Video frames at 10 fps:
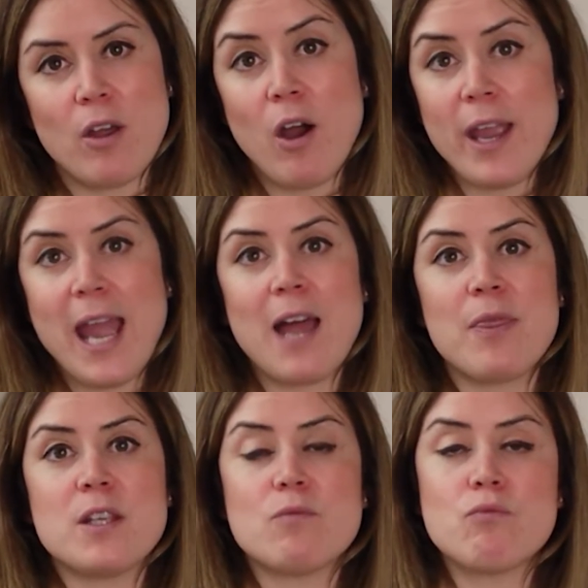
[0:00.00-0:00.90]
that I had
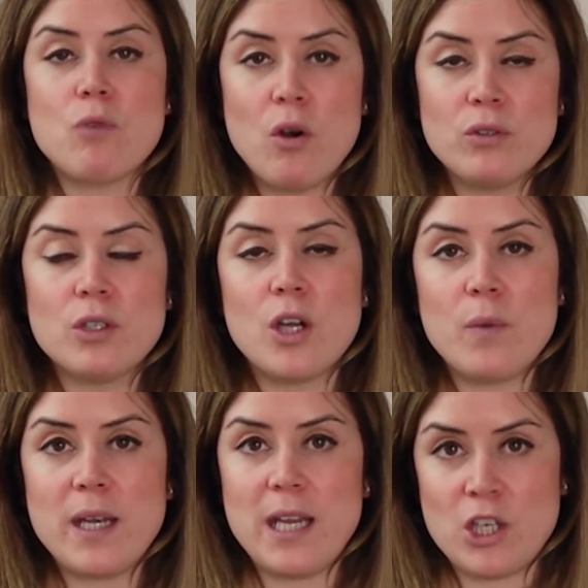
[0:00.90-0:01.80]
this
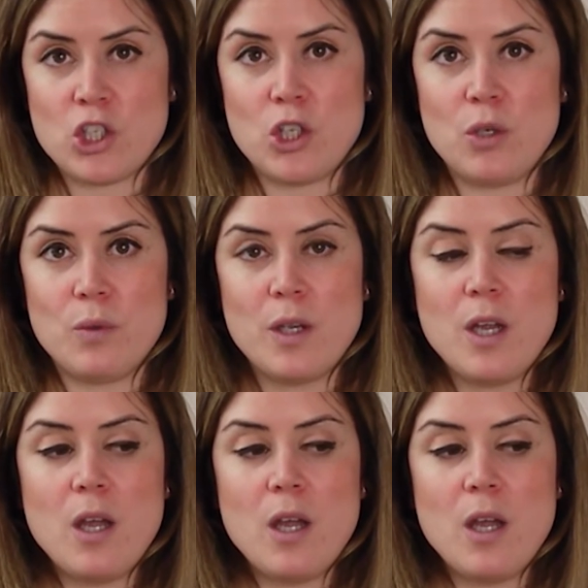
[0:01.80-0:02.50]
ongoing issue,